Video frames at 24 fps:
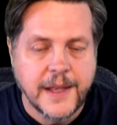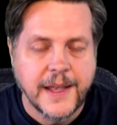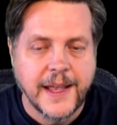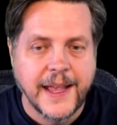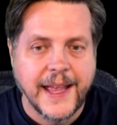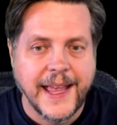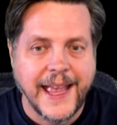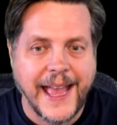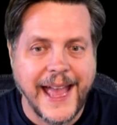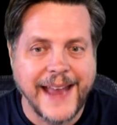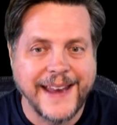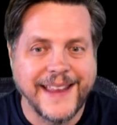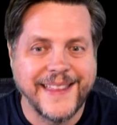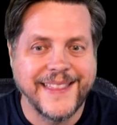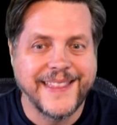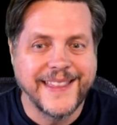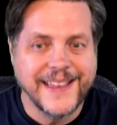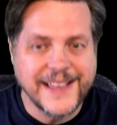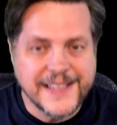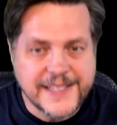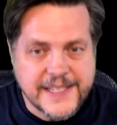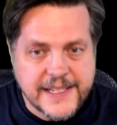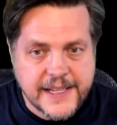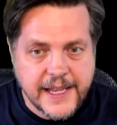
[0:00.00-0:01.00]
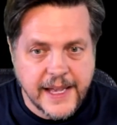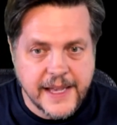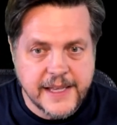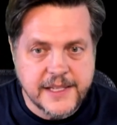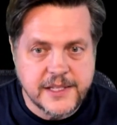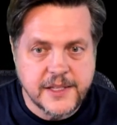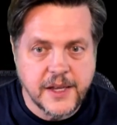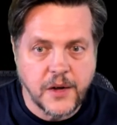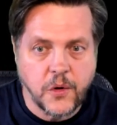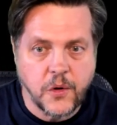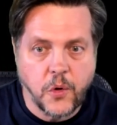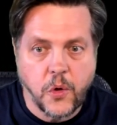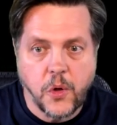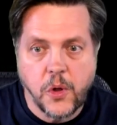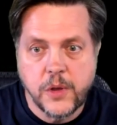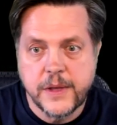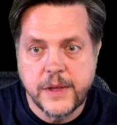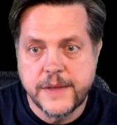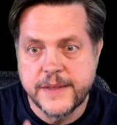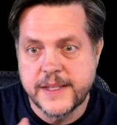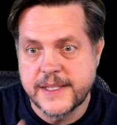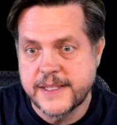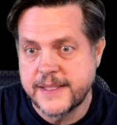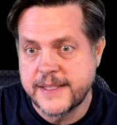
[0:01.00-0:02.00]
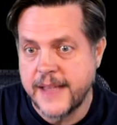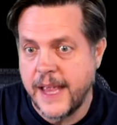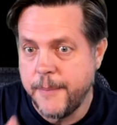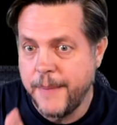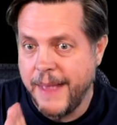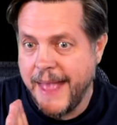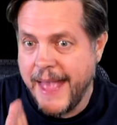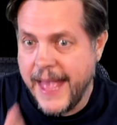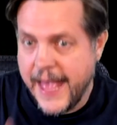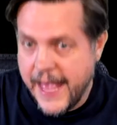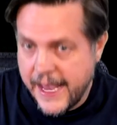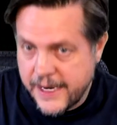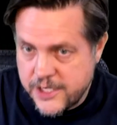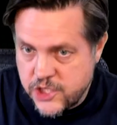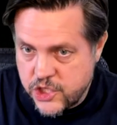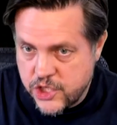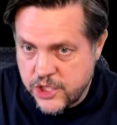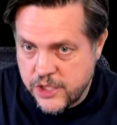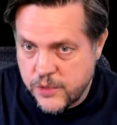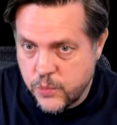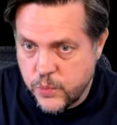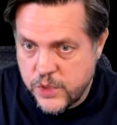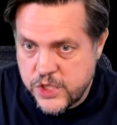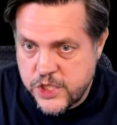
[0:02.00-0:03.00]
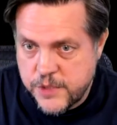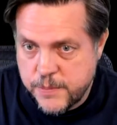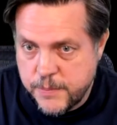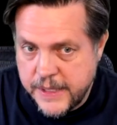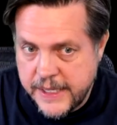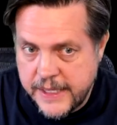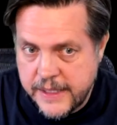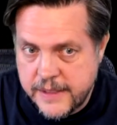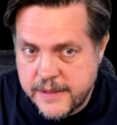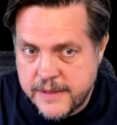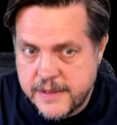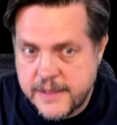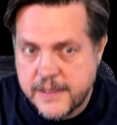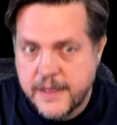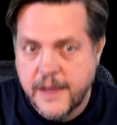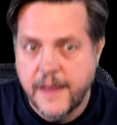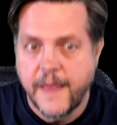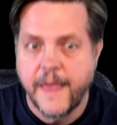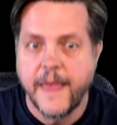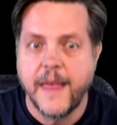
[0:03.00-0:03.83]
And in this case, they're all in the same action, which means